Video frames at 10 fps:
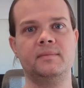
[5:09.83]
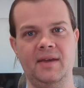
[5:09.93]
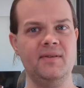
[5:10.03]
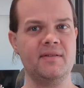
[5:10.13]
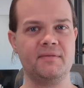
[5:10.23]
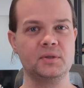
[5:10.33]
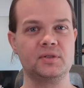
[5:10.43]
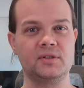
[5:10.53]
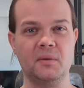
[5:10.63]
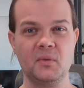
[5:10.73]
Even if for
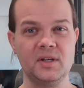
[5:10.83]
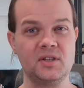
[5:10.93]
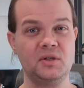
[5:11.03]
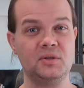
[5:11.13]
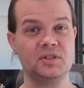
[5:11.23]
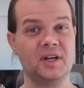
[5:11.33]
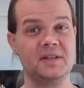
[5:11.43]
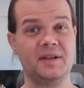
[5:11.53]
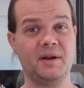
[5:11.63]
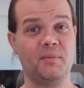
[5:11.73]
some reason you decide
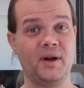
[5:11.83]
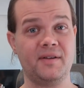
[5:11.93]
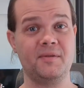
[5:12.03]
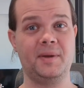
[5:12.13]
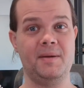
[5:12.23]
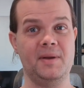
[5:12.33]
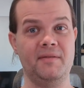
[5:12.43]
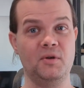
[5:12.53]
to take a break from game dev,